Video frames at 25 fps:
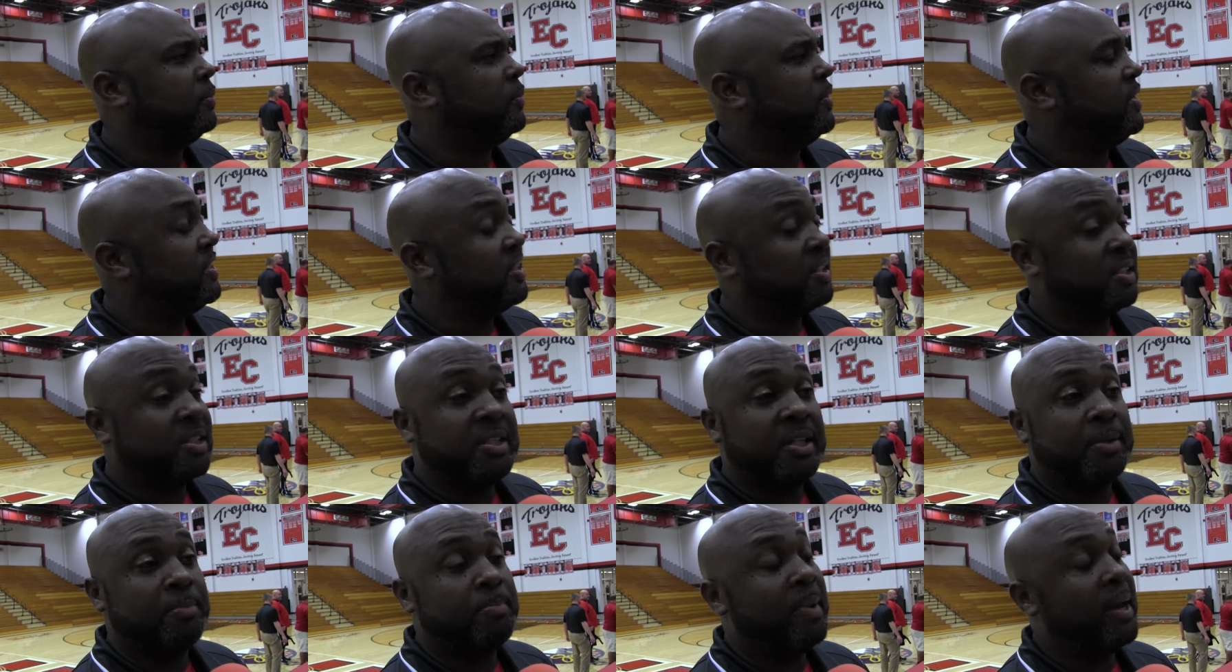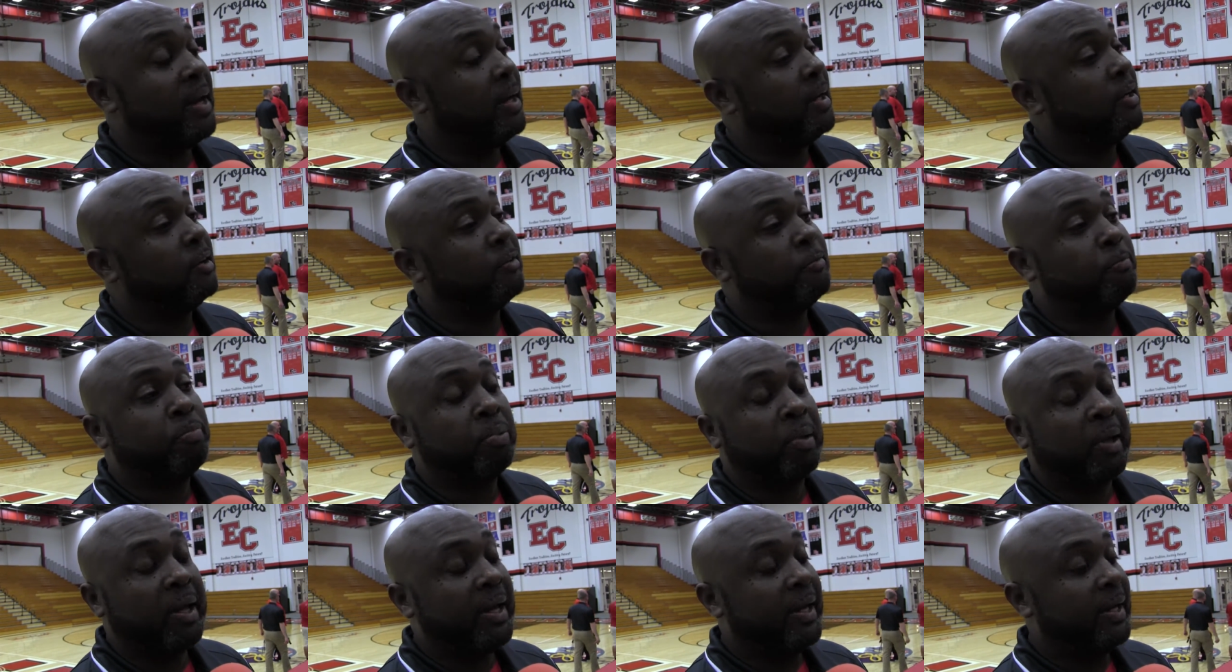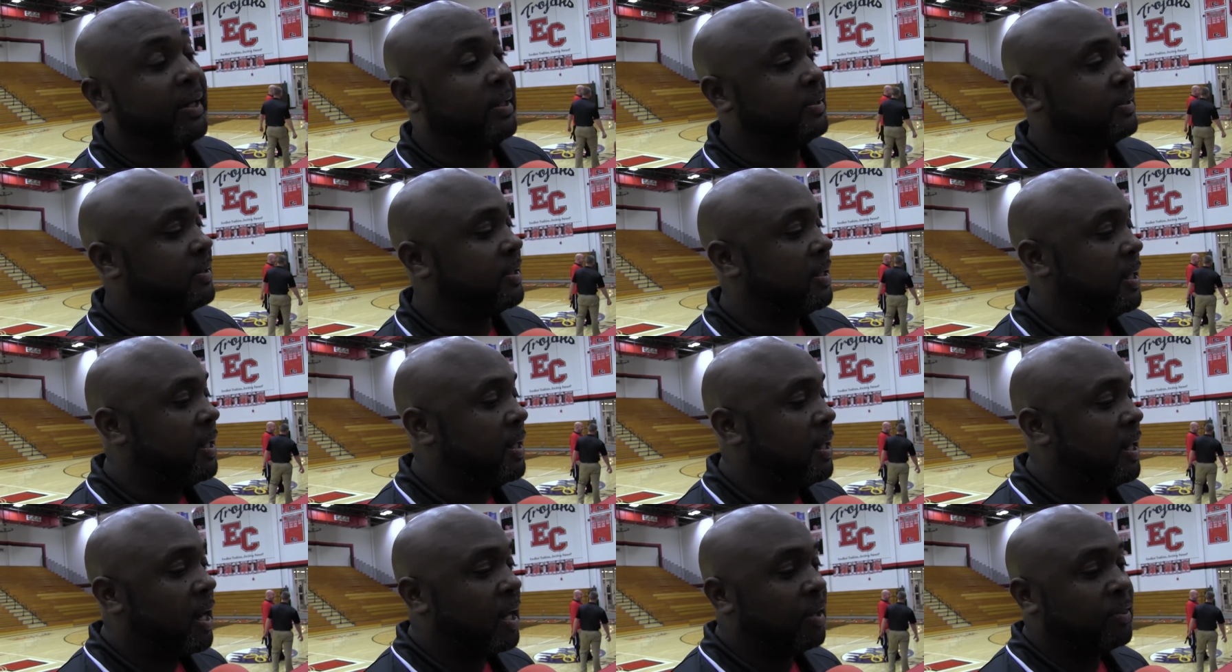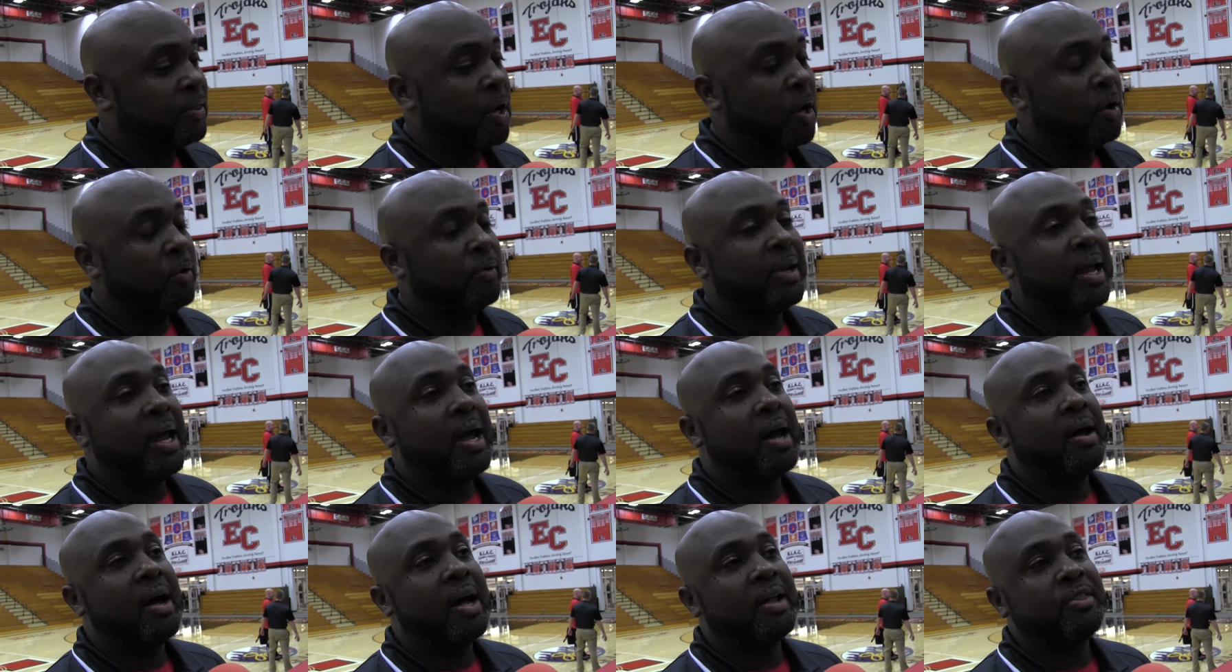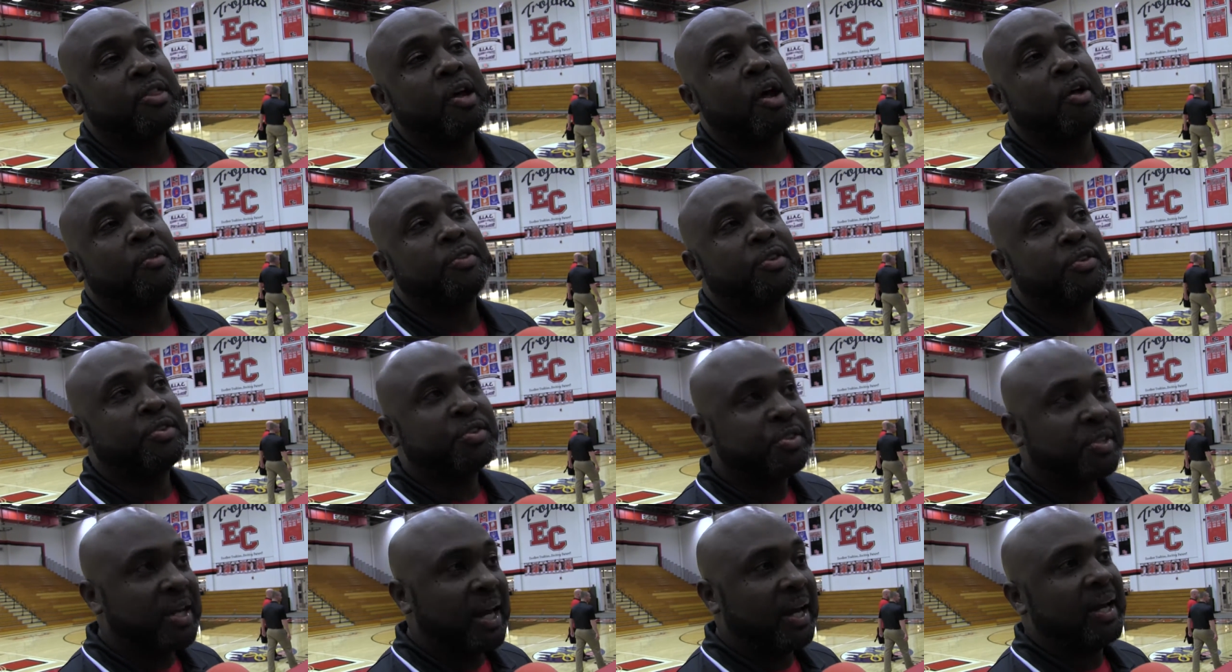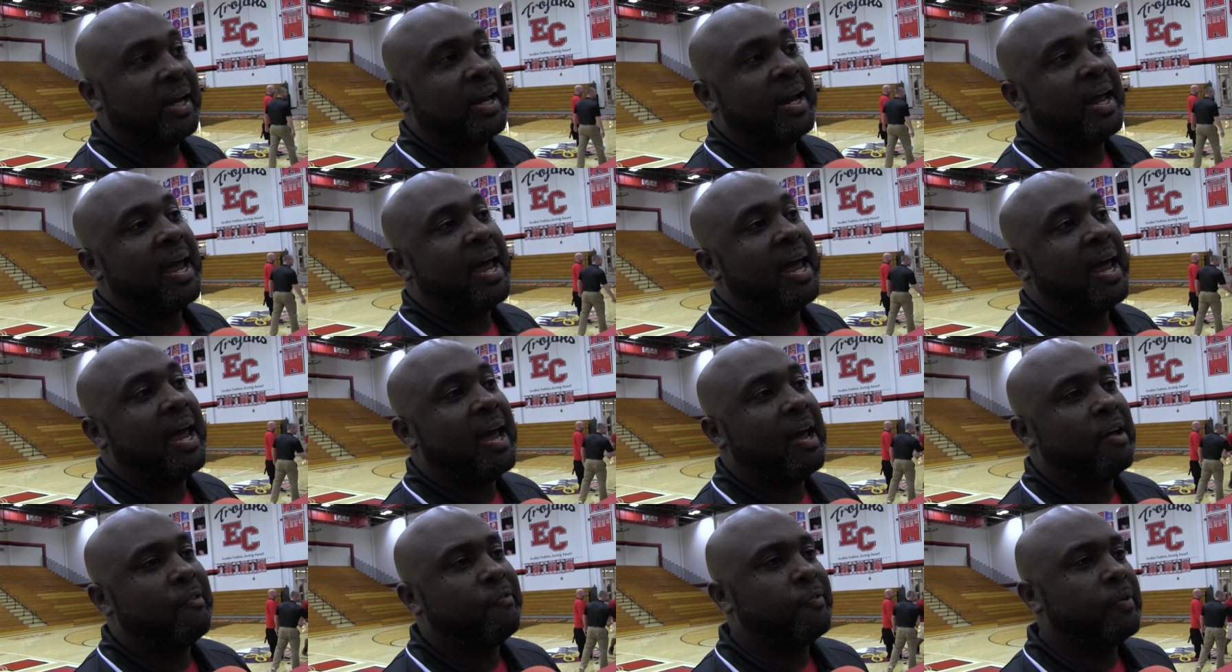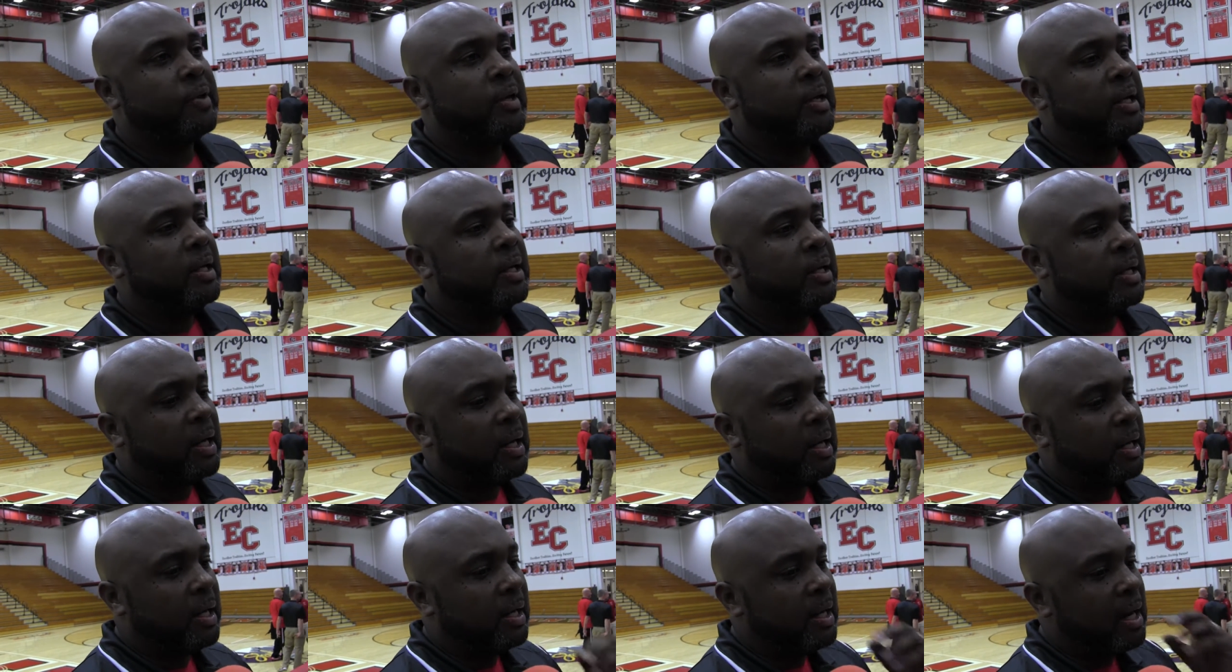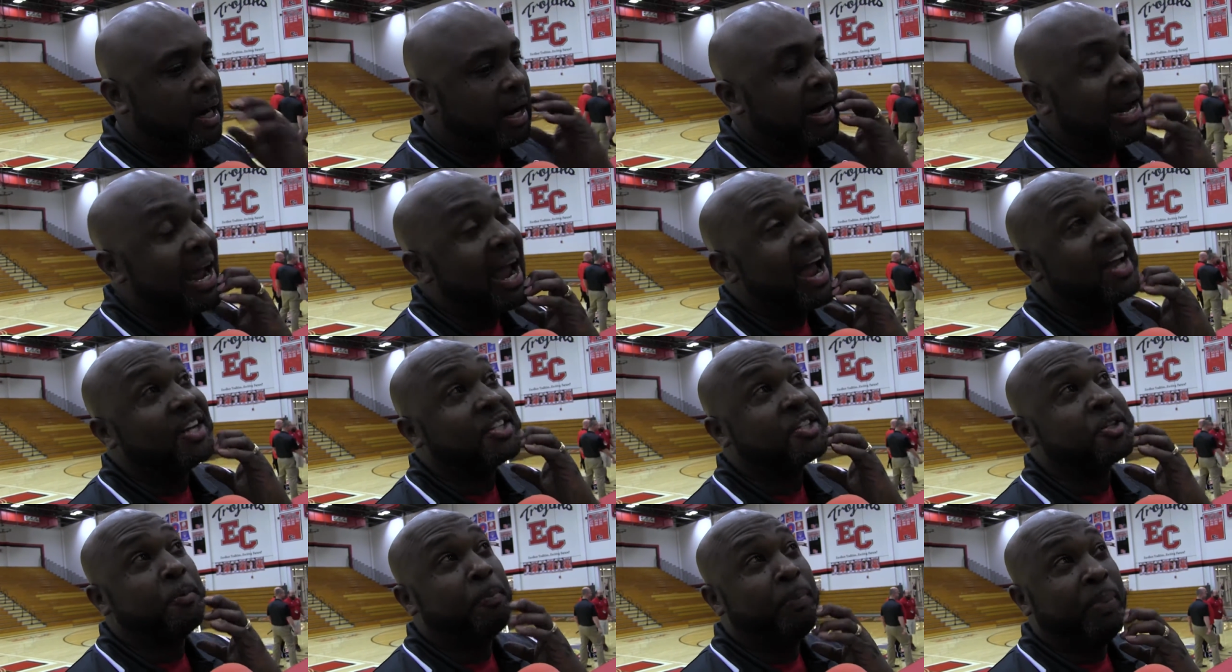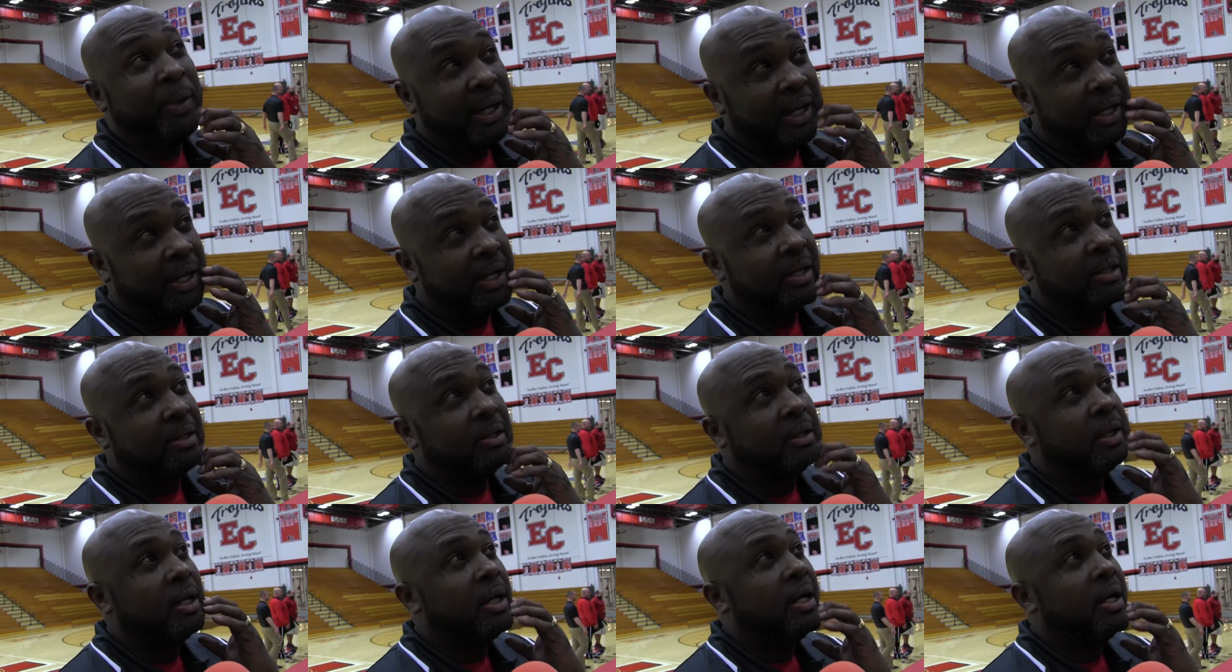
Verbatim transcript: and, we just didn't make enough plays. I thought down. I thought the second half, uh, our guys competed.